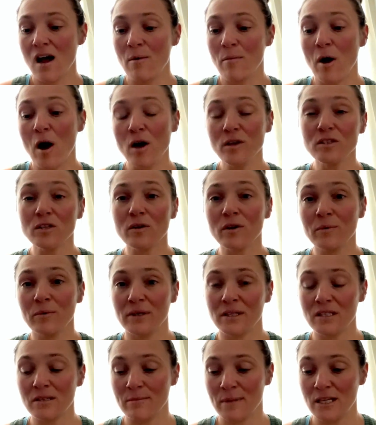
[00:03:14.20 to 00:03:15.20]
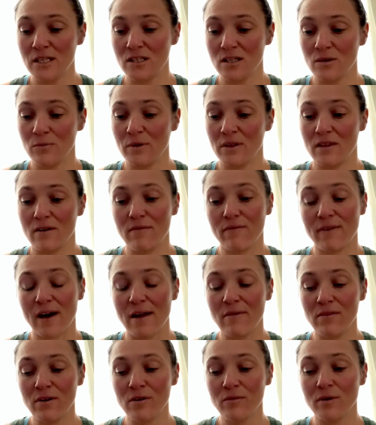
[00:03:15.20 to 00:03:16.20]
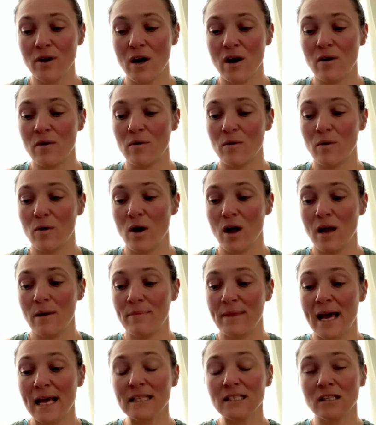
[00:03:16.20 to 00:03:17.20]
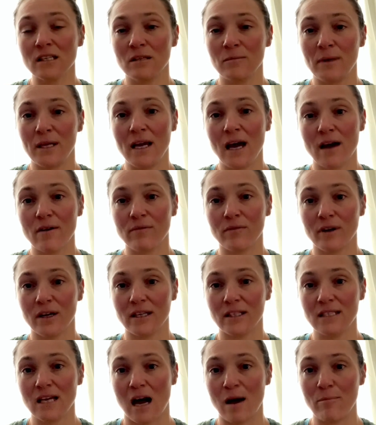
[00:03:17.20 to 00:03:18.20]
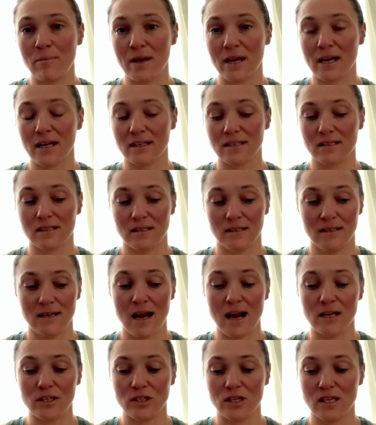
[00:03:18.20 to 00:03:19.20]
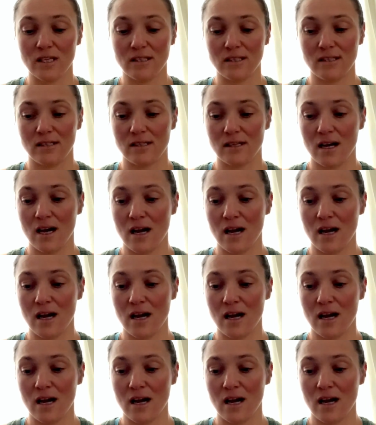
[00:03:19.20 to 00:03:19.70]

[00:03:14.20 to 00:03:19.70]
Also, I wanted to mention with the 5 in a row, that's going to be covering topics, not just